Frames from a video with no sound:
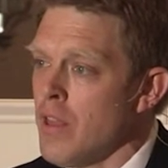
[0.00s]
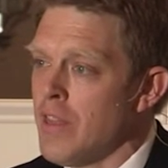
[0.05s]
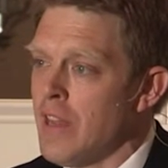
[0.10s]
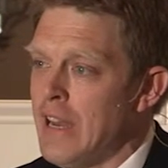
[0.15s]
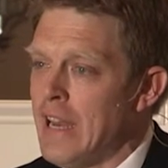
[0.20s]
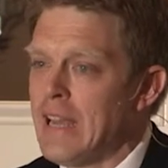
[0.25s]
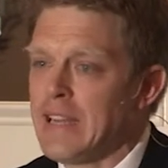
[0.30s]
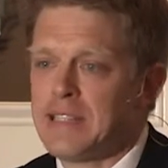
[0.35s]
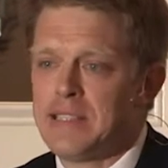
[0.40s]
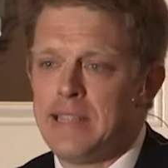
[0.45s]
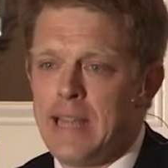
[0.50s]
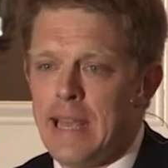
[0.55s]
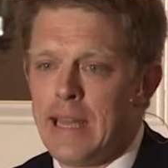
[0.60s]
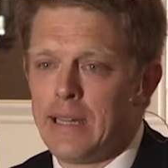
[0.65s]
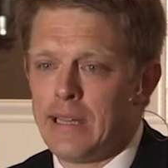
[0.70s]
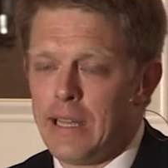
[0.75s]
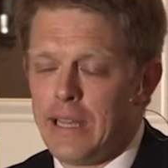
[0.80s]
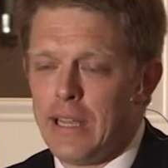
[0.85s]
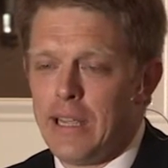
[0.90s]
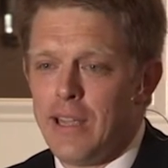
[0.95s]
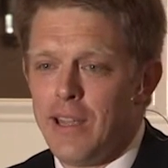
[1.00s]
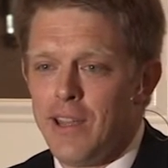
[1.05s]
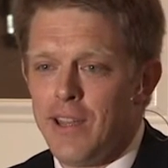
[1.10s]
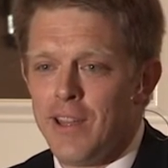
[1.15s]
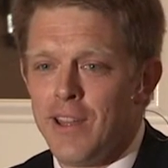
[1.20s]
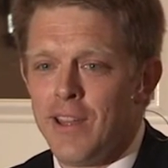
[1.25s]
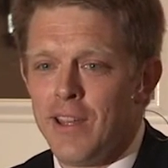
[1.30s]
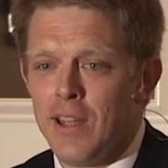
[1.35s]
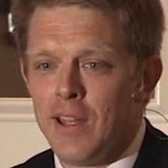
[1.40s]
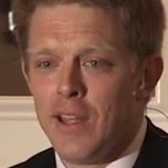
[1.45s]
The next Danley
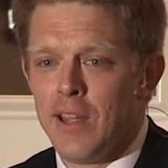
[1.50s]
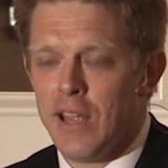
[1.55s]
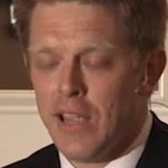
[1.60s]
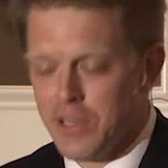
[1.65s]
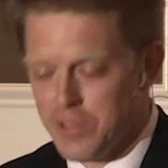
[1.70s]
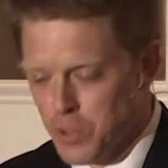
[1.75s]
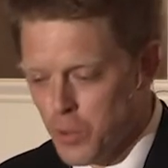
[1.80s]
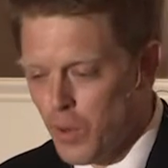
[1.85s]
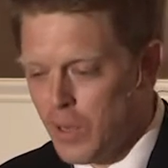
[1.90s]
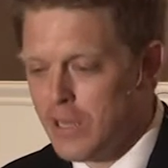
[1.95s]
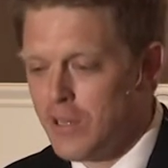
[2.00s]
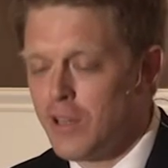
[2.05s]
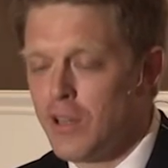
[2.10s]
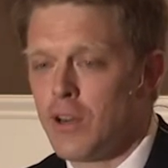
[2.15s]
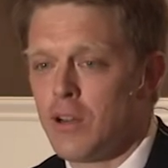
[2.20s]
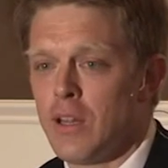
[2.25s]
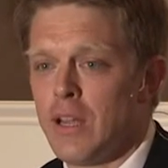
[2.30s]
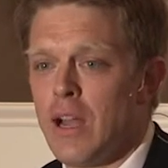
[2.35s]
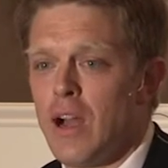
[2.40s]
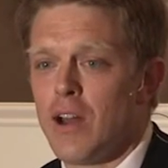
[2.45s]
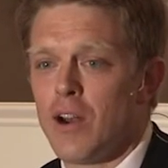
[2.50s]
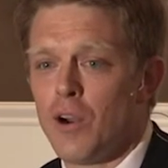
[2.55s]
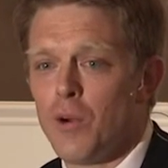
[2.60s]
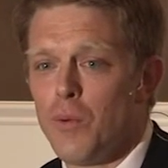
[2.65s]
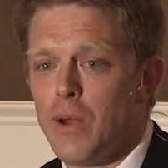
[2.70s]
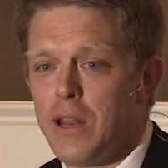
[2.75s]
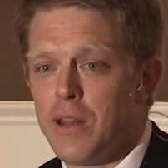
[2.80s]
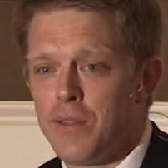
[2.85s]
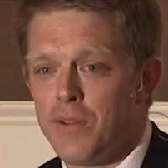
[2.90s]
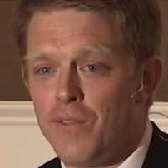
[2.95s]
is quite literally on her
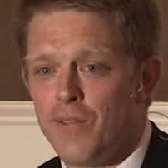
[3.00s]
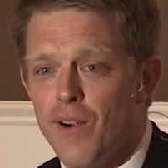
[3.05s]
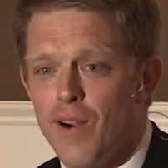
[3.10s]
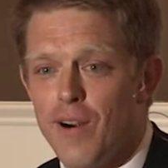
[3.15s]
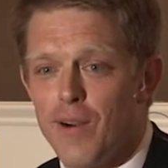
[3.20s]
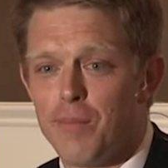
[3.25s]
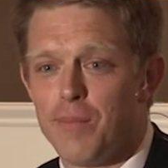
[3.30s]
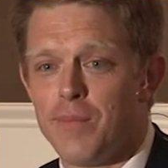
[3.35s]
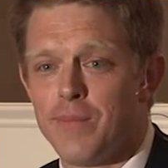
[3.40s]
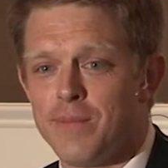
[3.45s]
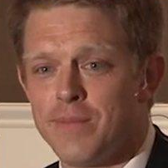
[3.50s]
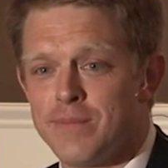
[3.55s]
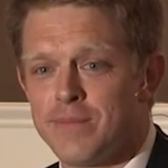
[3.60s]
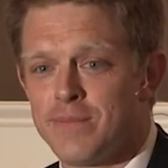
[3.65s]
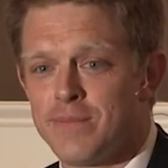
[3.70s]
way to the farm.